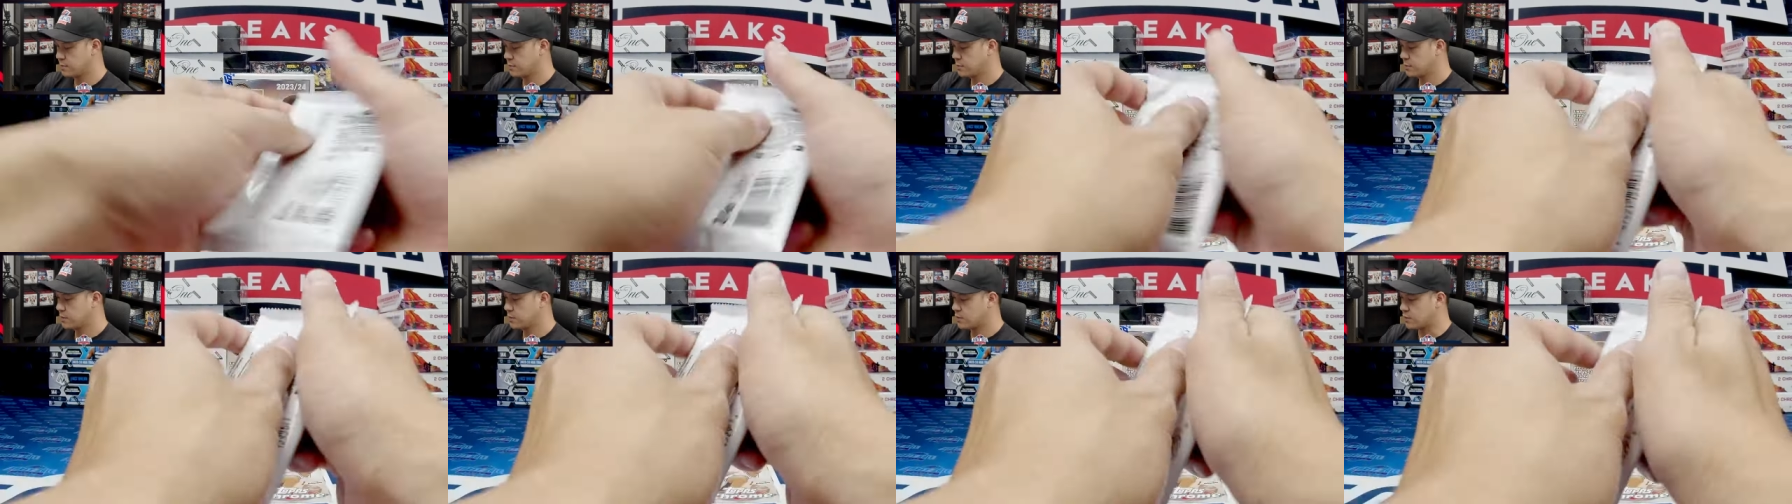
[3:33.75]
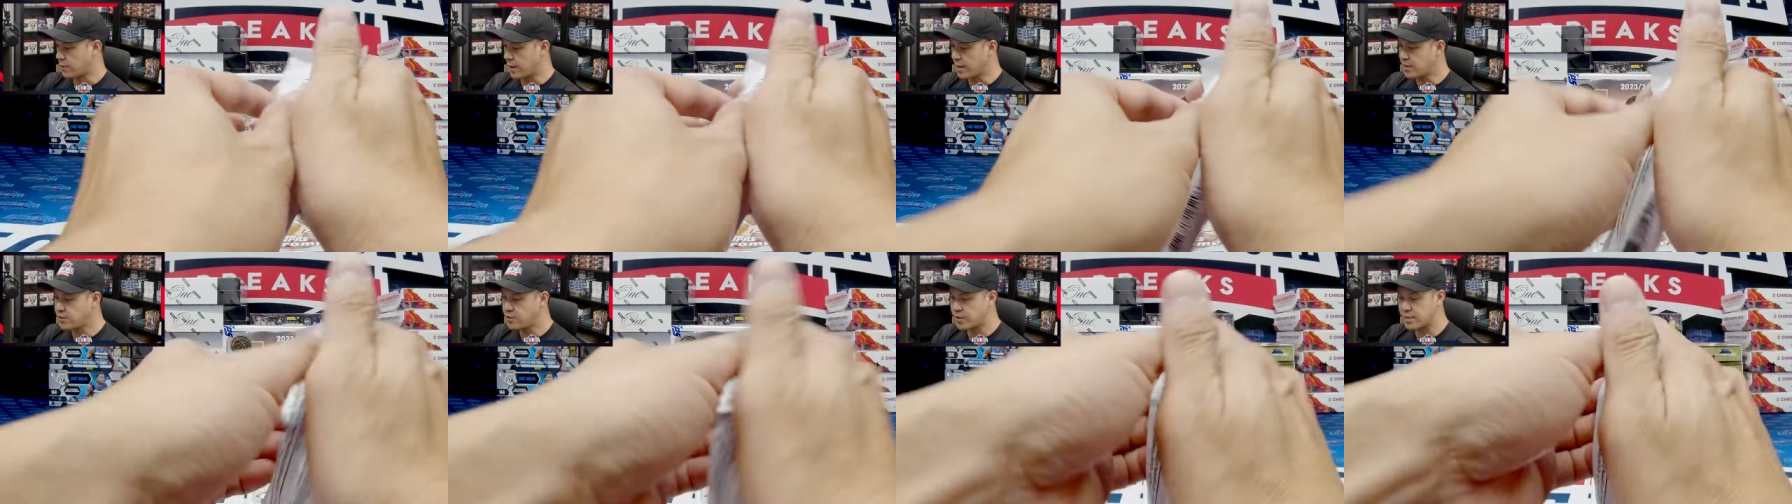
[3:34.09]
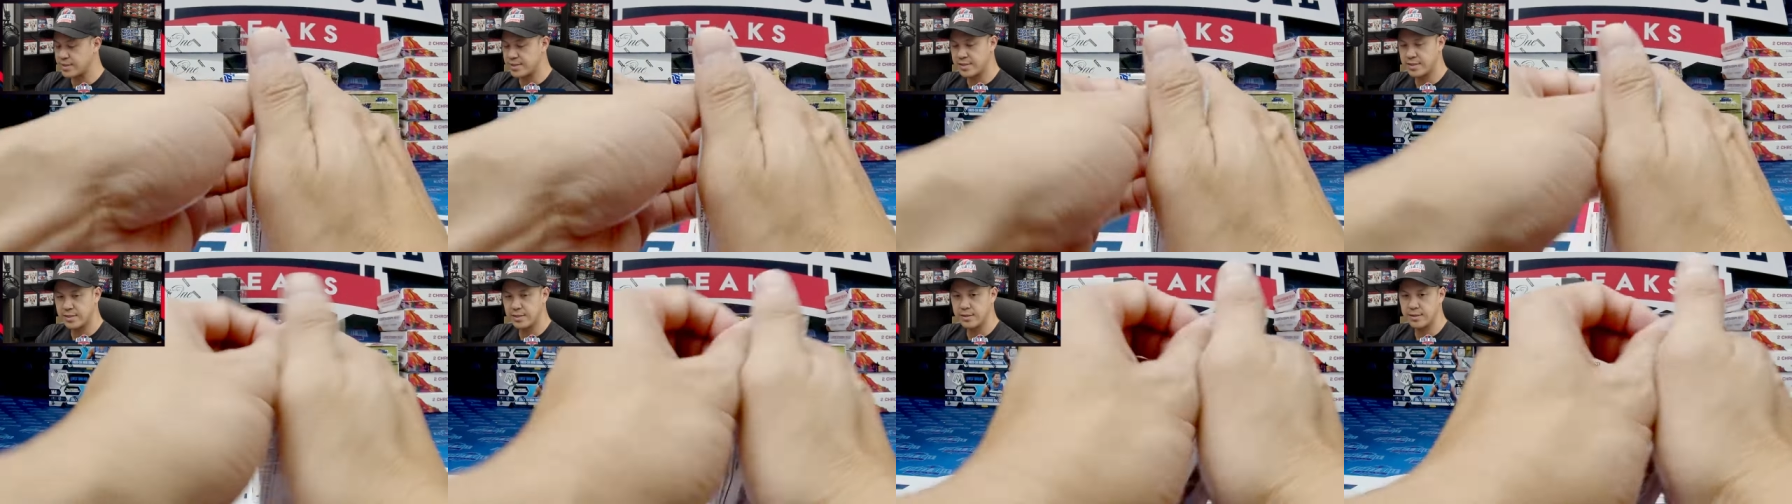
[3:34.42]
So as you can
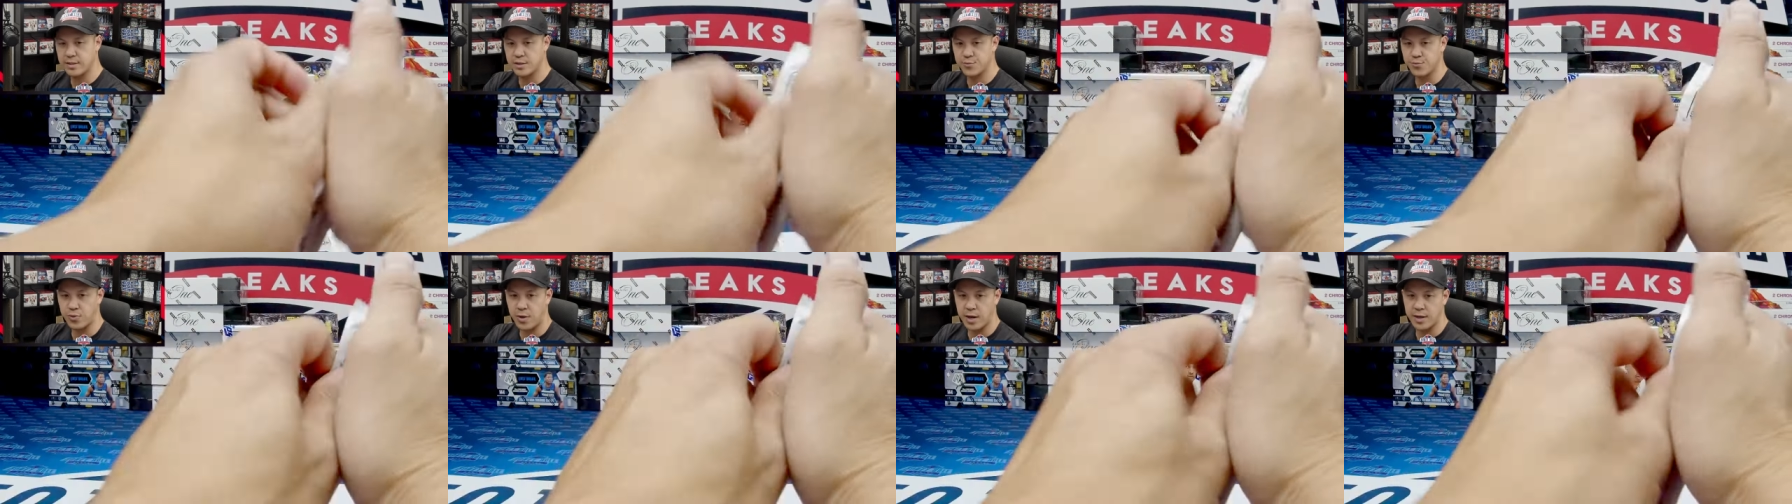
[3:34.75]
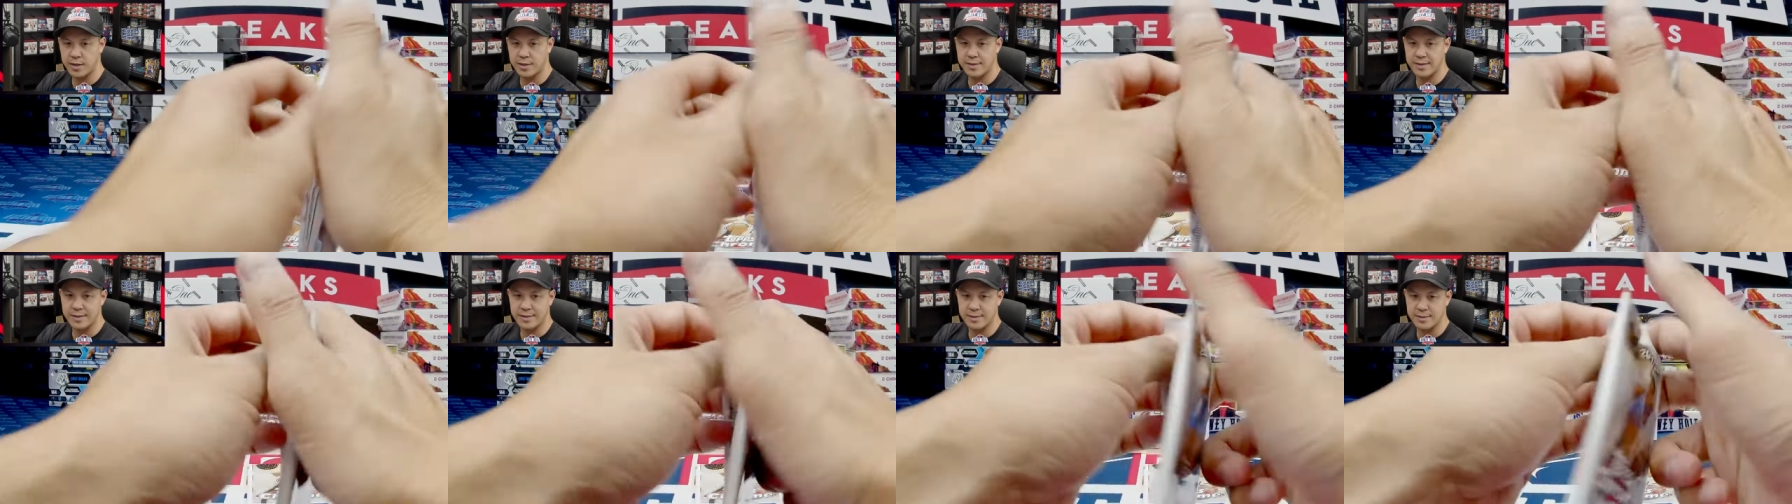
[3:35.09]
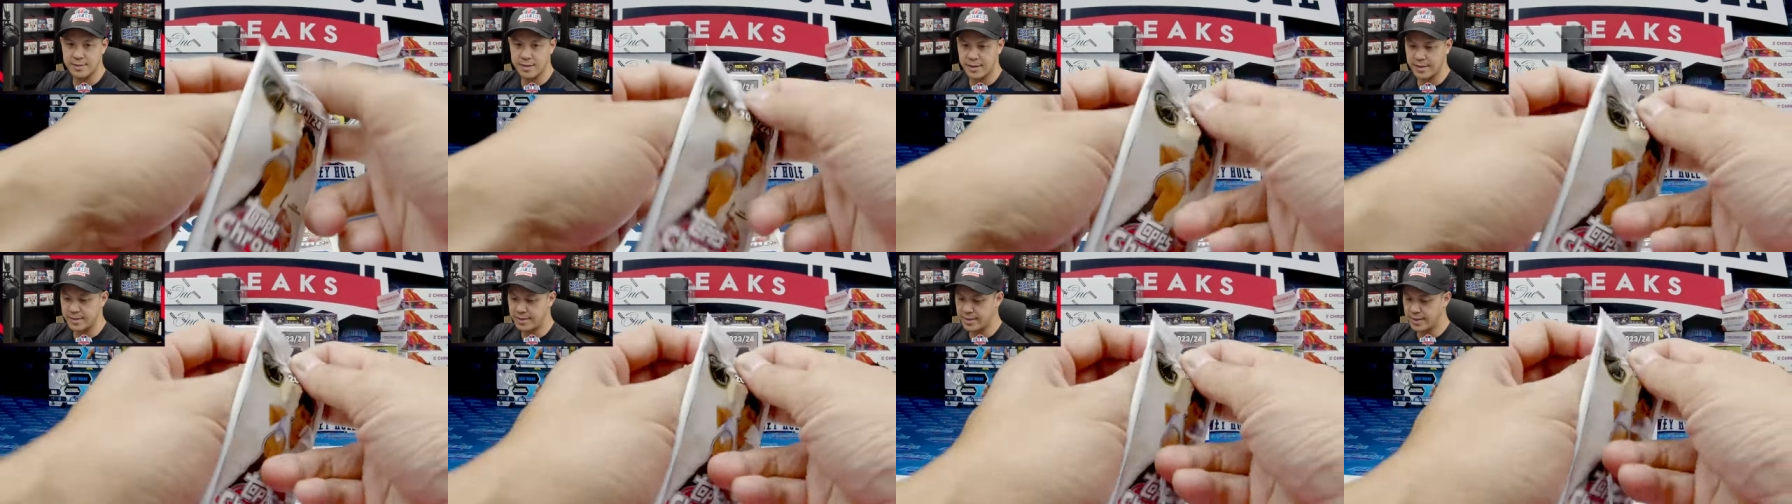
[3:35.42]
see, this product is
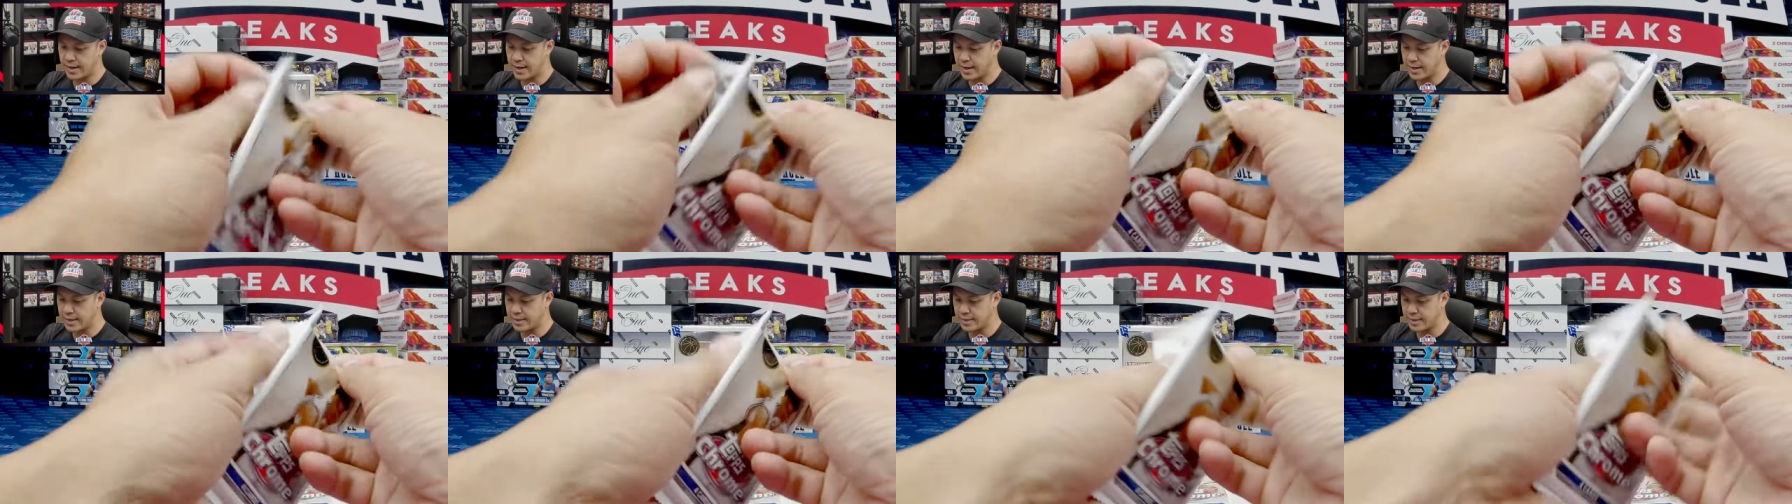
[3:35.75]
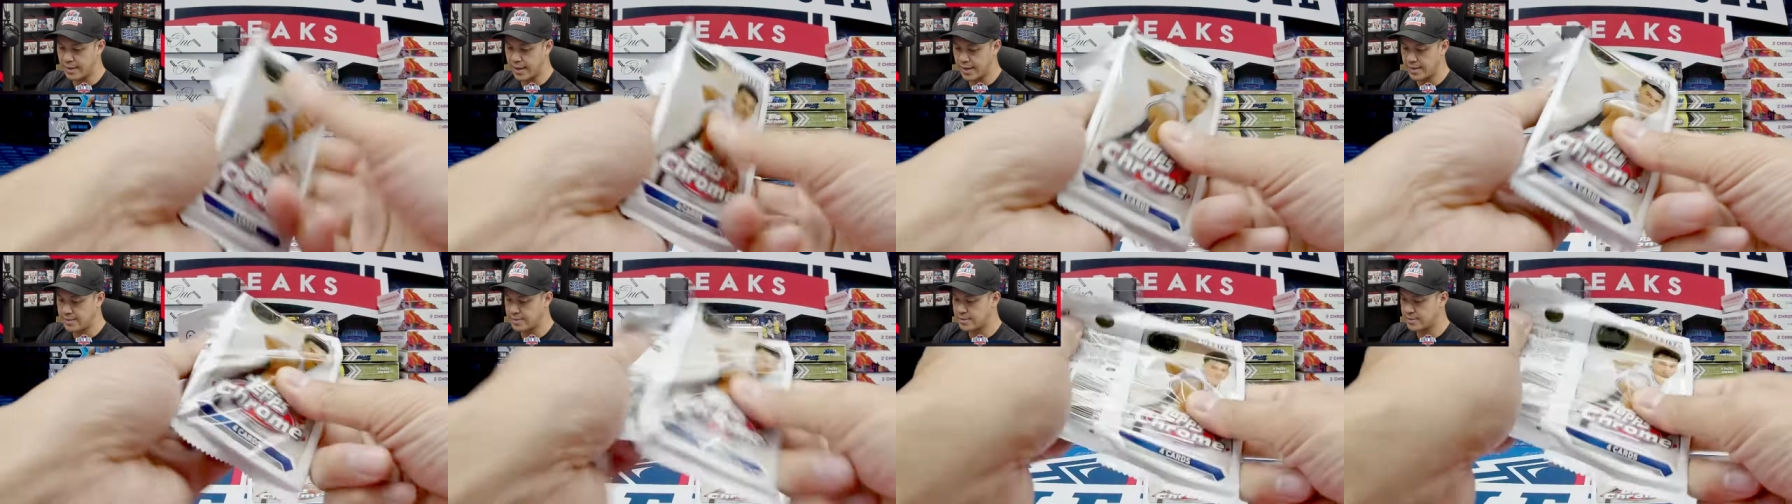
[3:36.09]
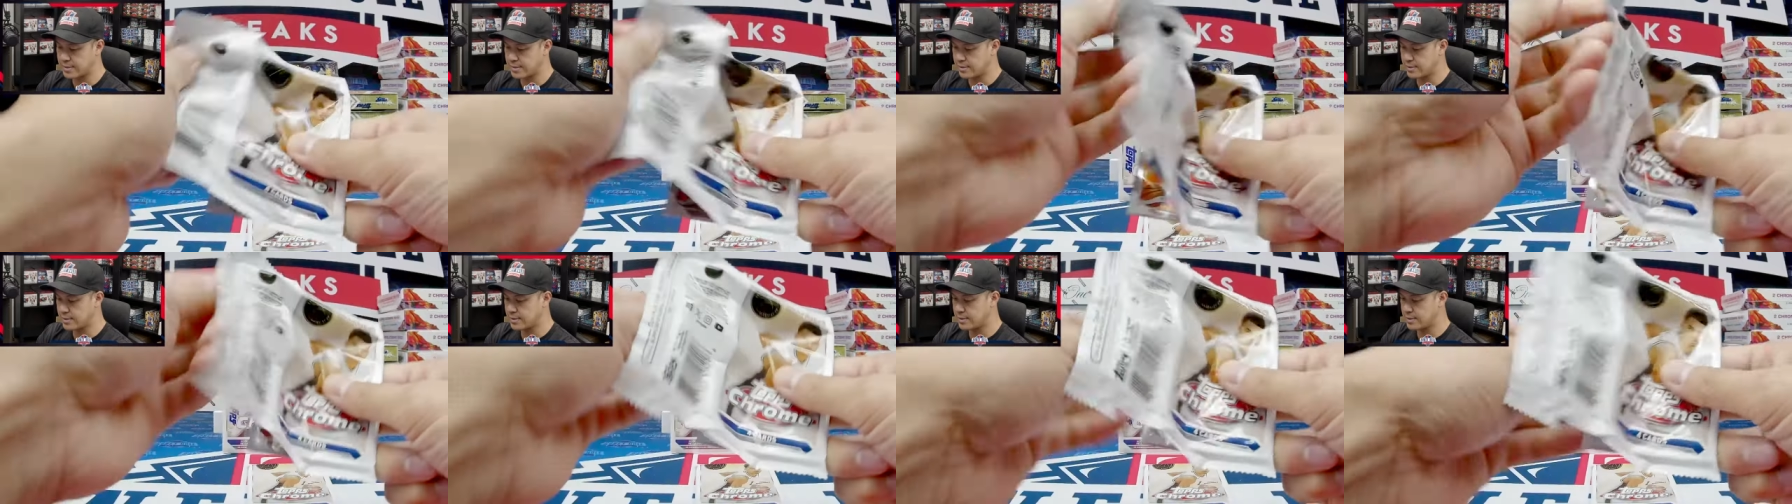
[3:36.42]
not
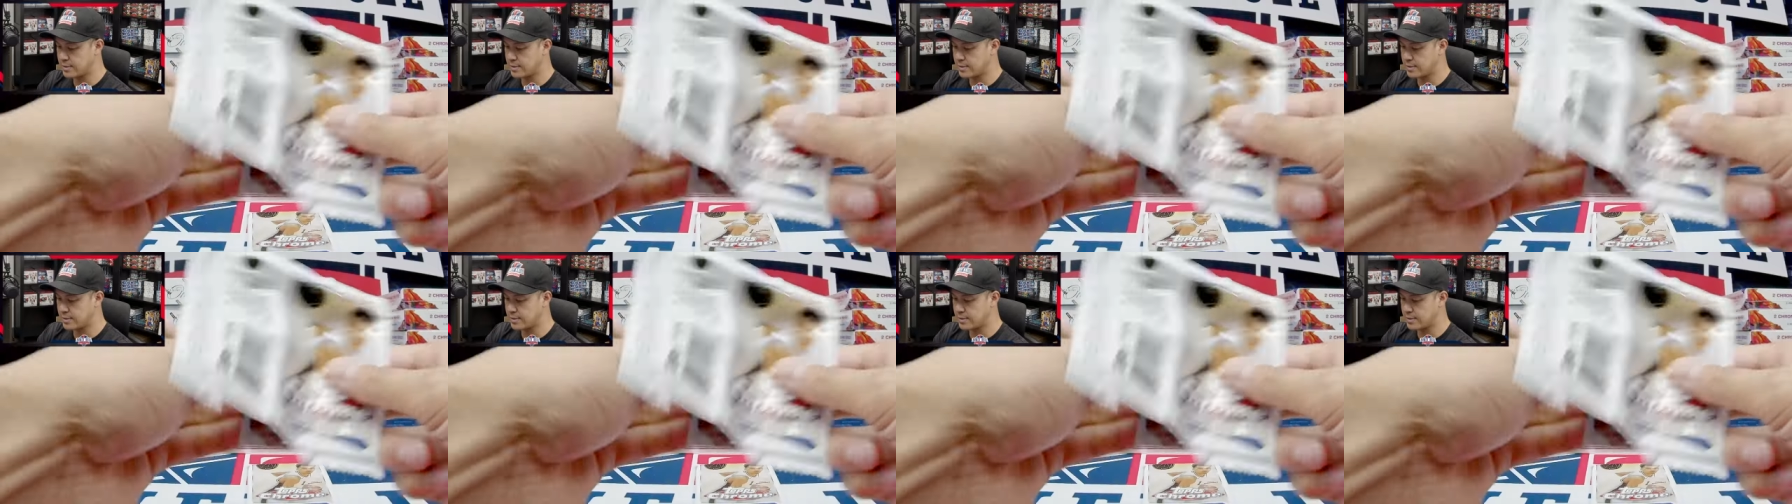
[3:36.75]
licensed,